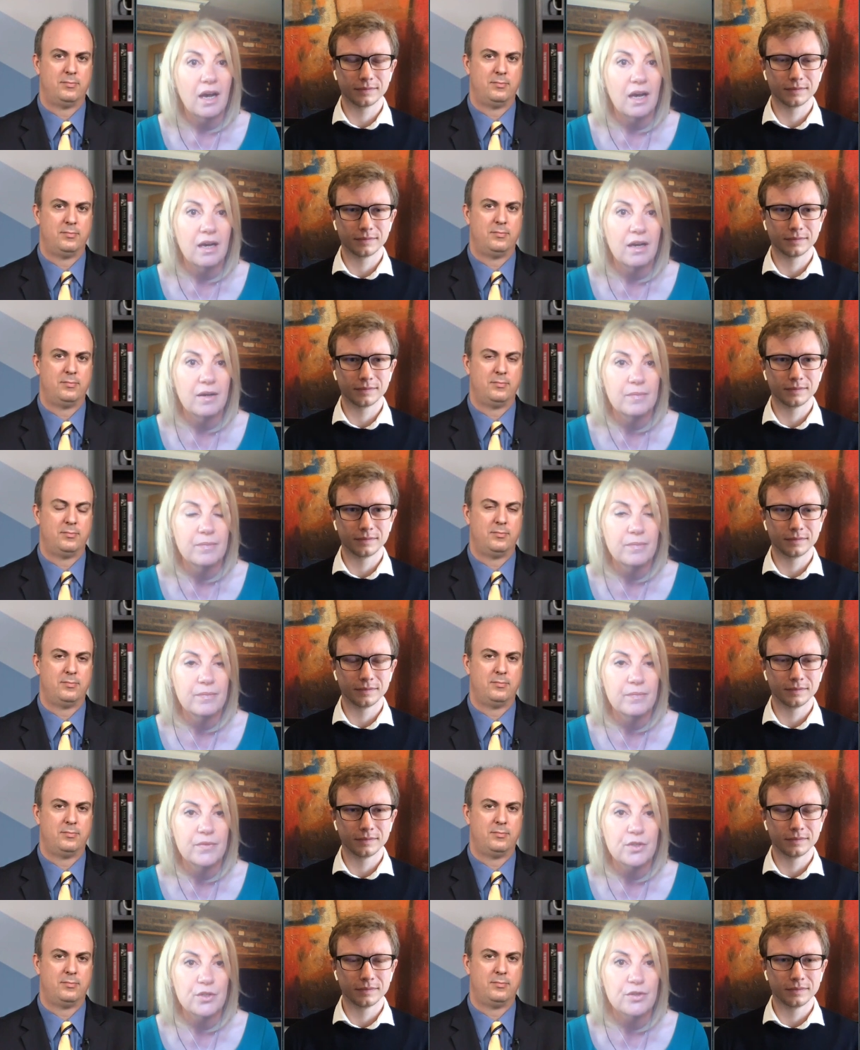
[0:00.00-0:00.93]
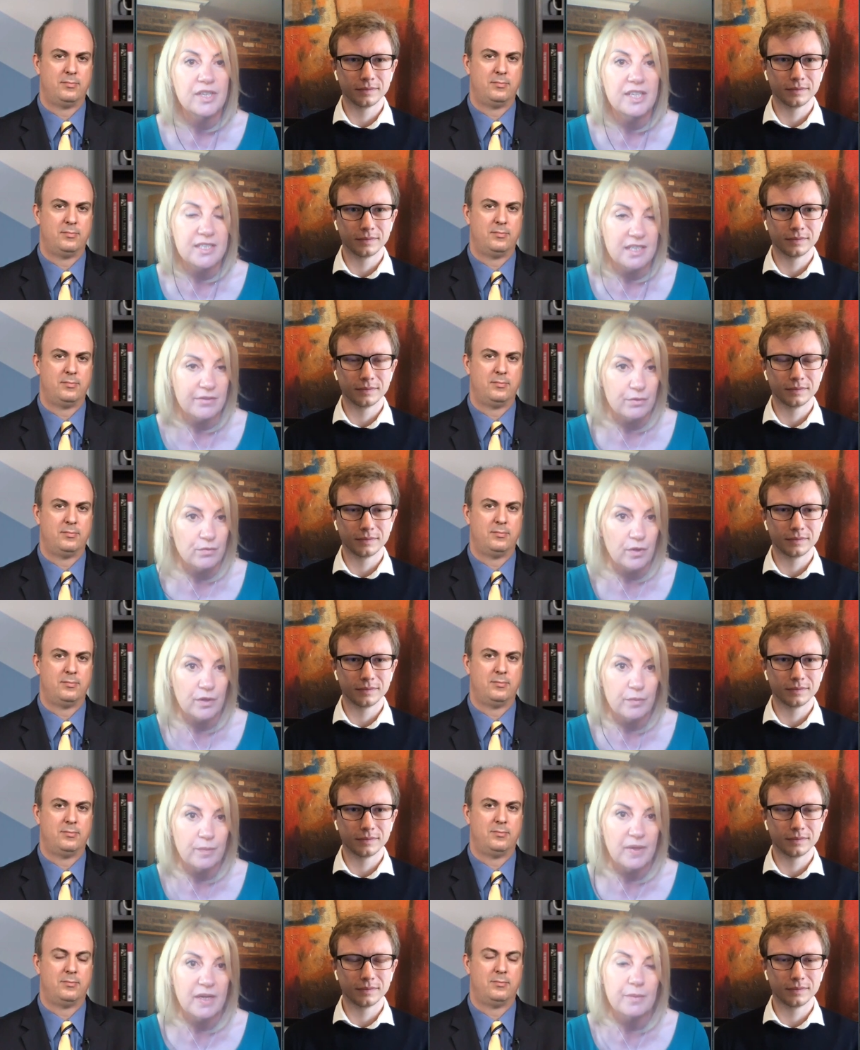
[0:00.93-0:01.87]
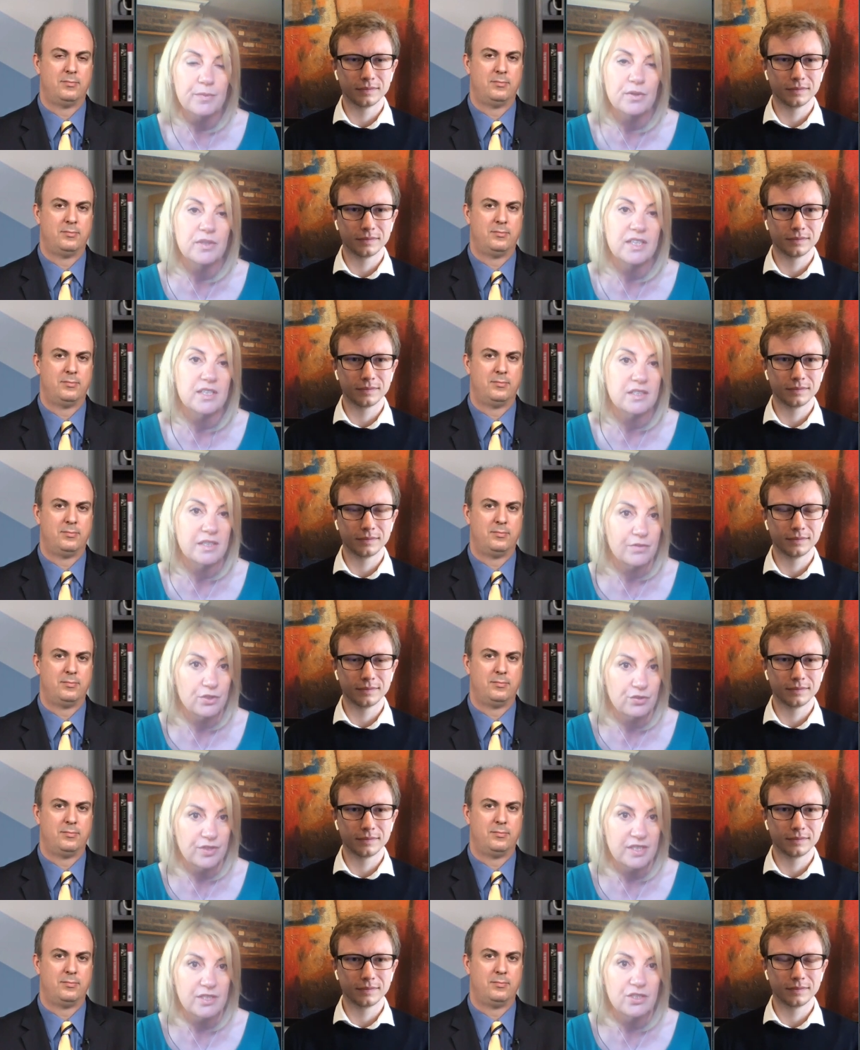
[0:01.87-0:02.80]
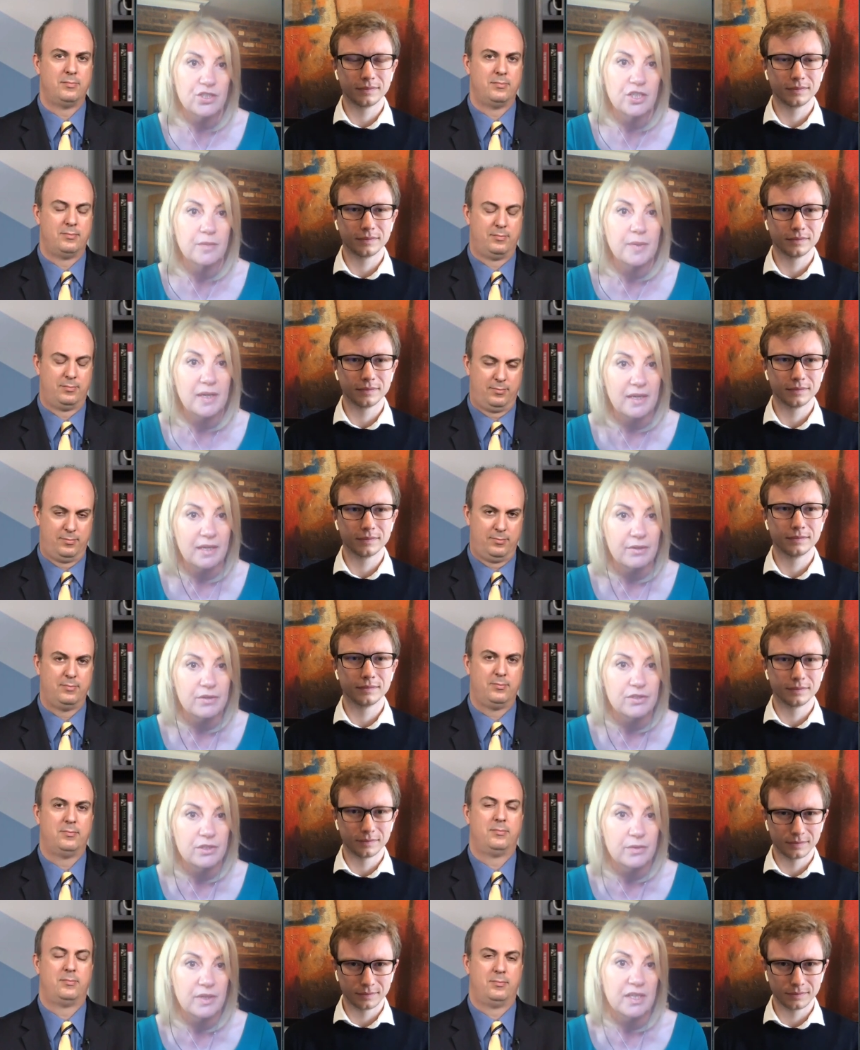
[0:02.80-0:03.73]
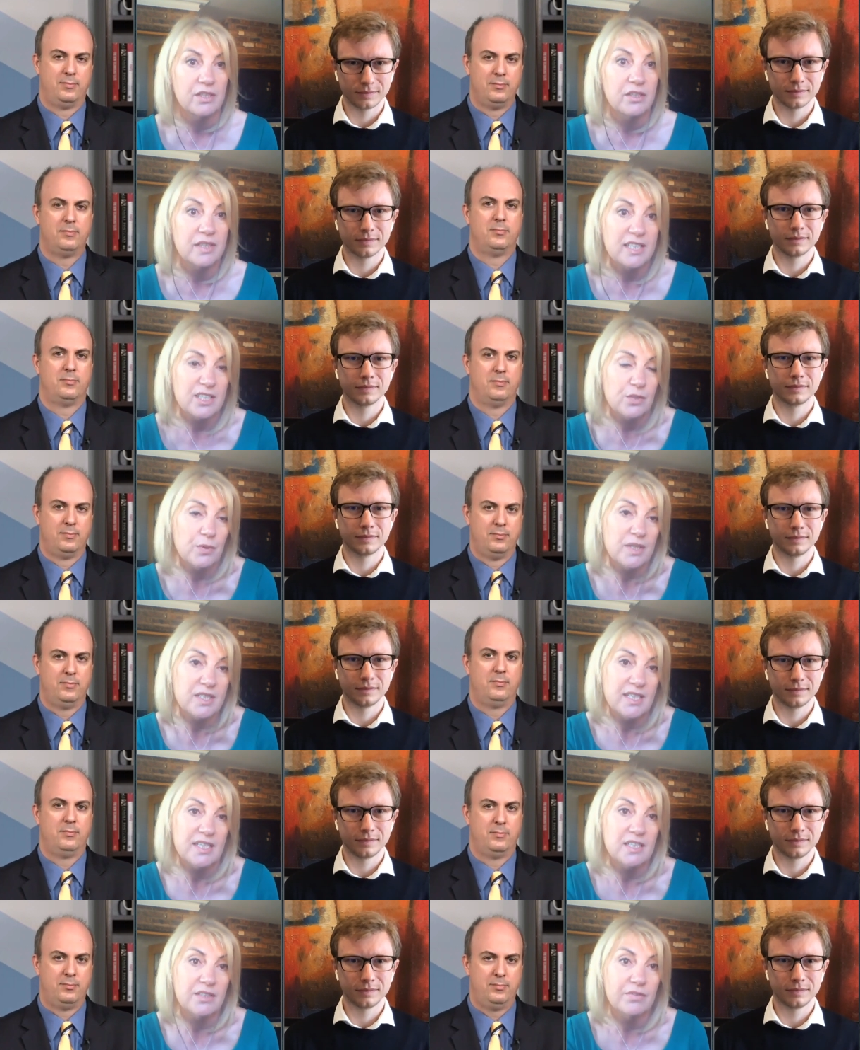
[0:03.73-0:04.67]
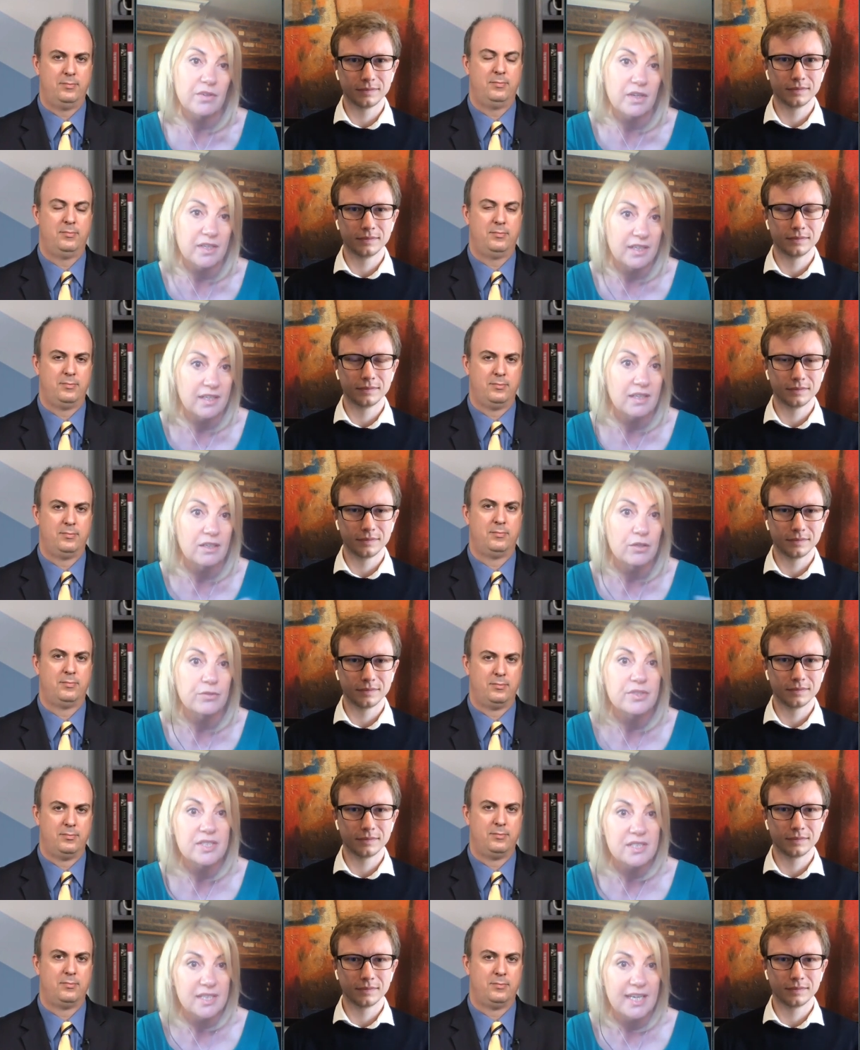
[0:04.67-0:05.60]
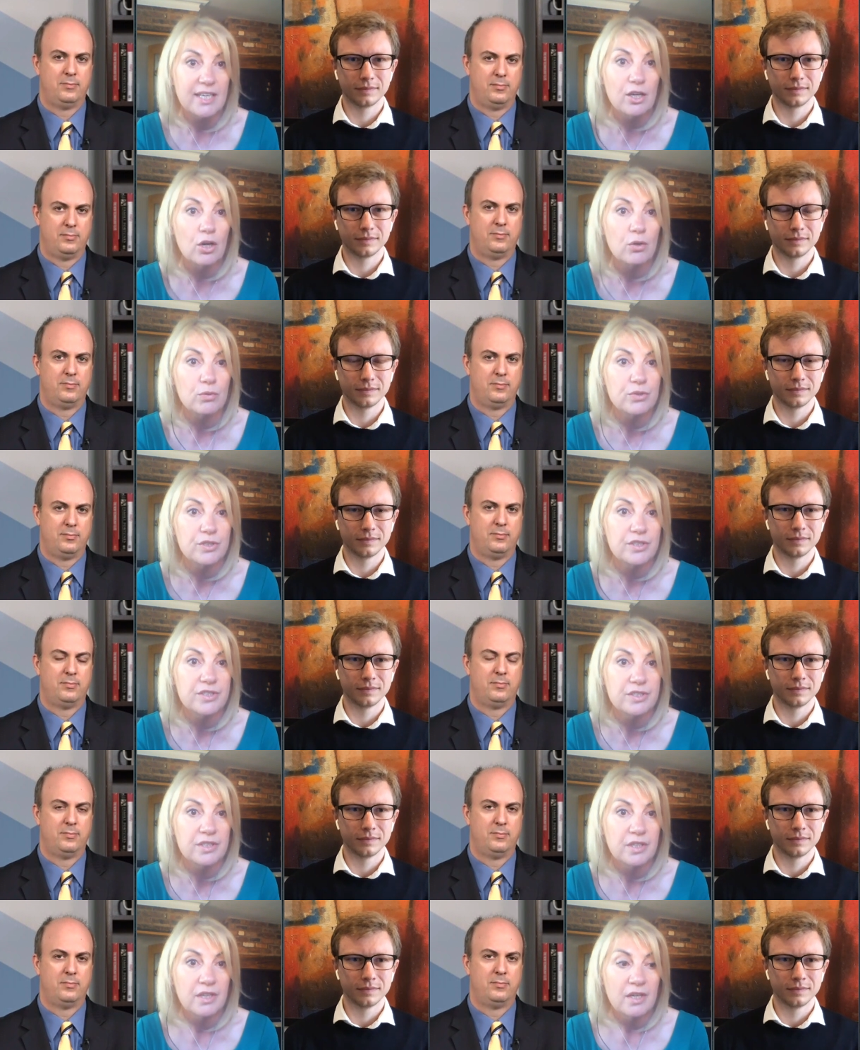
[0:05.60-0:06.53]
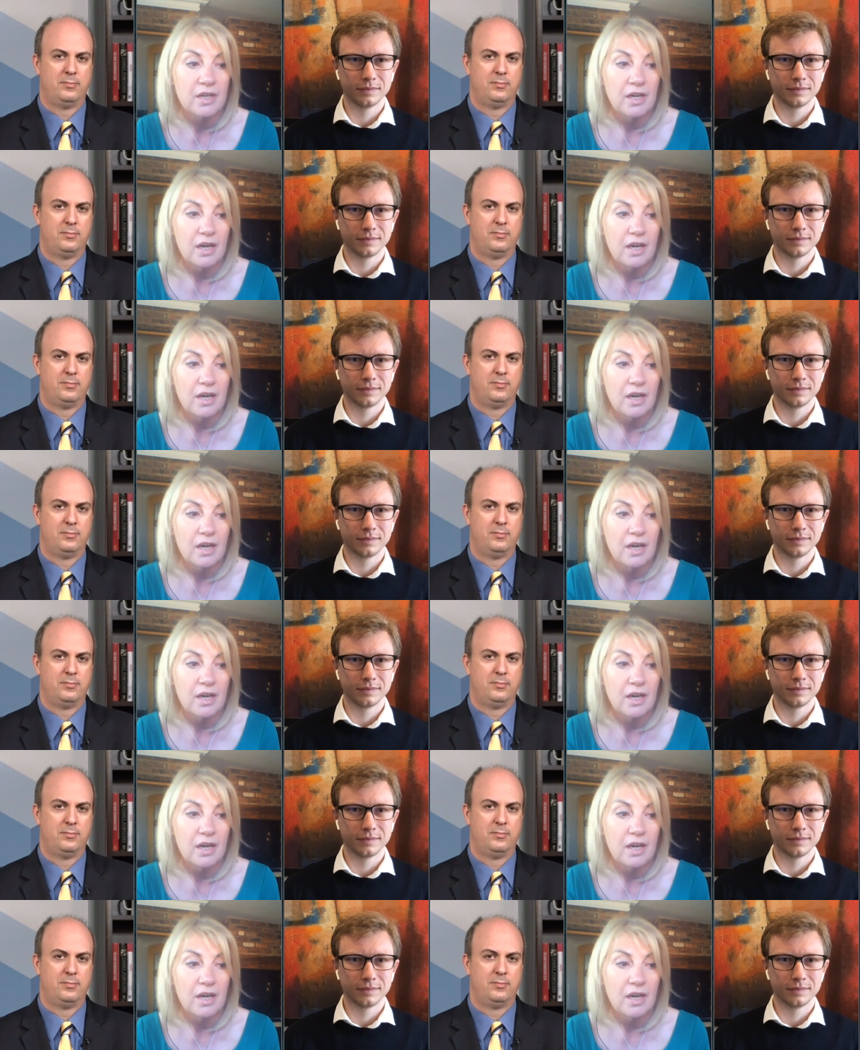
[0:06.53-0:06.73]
Speaker 1: You need to have a roadmap, you need to have a strategy about how you do it, and you need to identify and include the stakeholders